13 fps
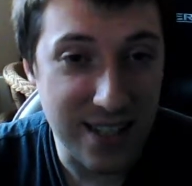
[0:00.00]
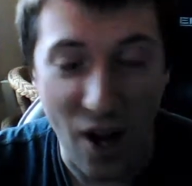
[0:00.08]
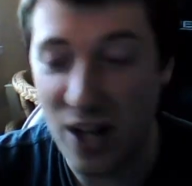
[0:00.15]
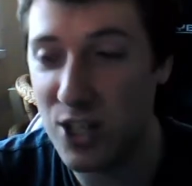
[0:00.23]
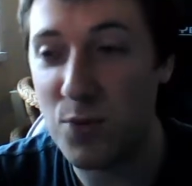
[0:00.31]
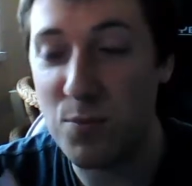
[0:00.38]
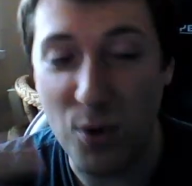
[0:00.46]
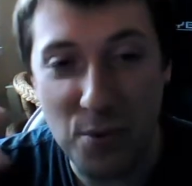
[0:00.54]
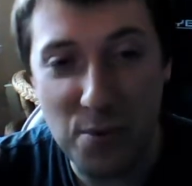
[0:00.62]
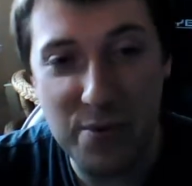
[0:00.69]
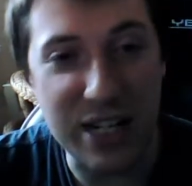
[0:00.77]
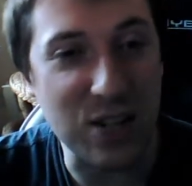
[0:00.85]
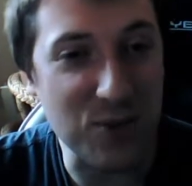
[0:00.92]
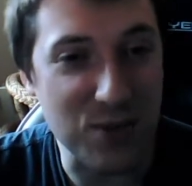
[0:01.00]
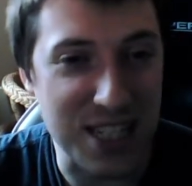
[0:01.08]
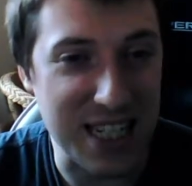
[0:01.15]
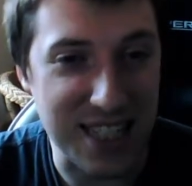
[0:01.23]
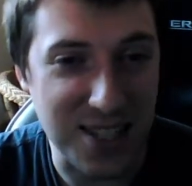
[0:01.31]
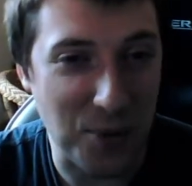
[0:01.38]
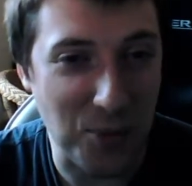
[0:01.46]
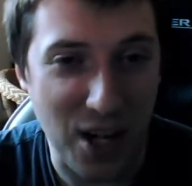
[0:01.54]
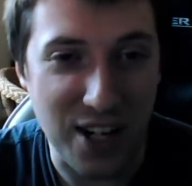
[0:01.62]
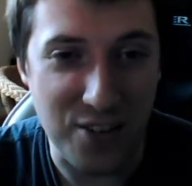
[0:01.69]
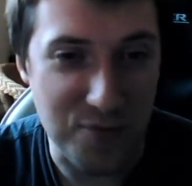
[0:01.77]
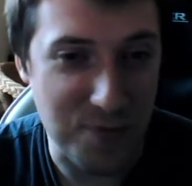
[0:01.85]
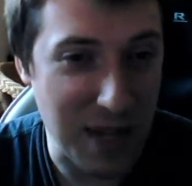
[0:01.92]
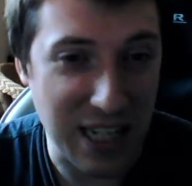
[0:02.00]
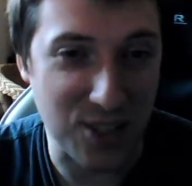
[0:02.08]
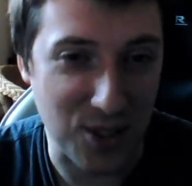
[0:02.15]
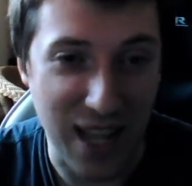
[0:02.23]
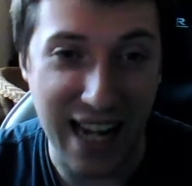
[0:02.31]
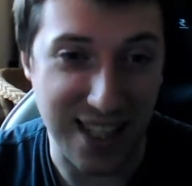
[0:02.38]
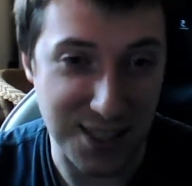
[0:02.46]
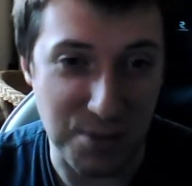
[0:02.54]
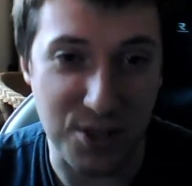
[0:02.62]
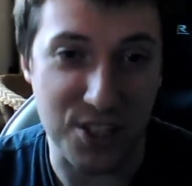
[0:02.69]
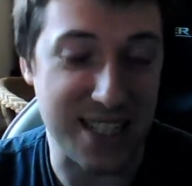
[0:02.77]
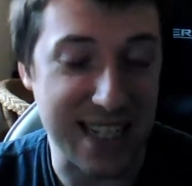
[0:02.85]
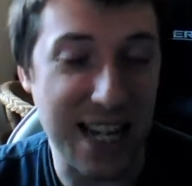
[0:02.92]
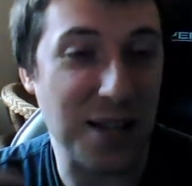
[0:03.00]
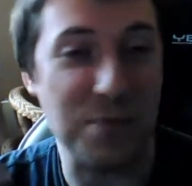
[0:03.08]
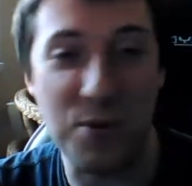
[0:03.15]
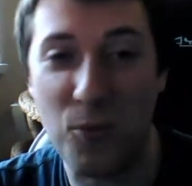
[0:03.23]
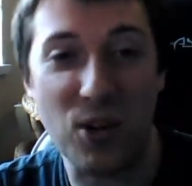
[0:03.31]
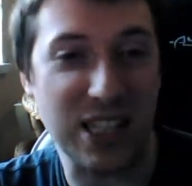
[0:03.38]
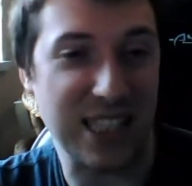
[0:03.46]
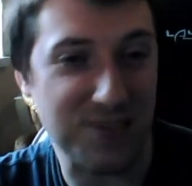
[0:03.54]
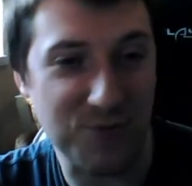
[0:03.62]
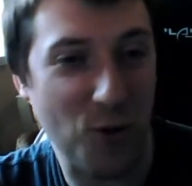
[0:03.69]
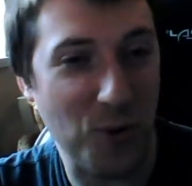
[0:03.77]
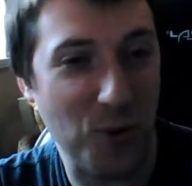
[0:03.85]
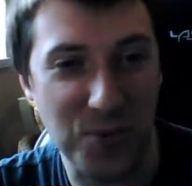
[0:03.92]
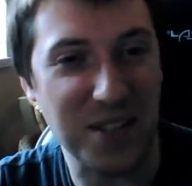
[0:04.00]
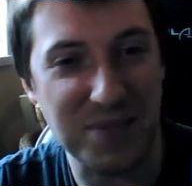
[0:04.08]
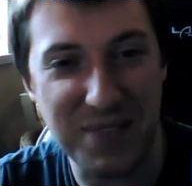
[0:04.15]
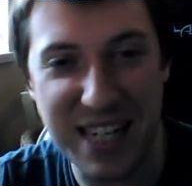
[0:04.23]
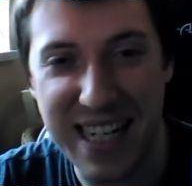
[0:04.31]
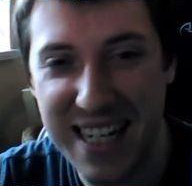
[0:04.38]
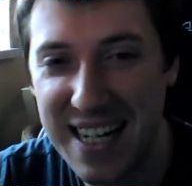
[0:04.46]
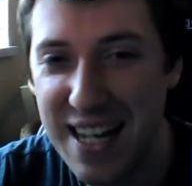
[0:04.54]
I should probably go see some kind of medical expert to tell me what's wrong with me.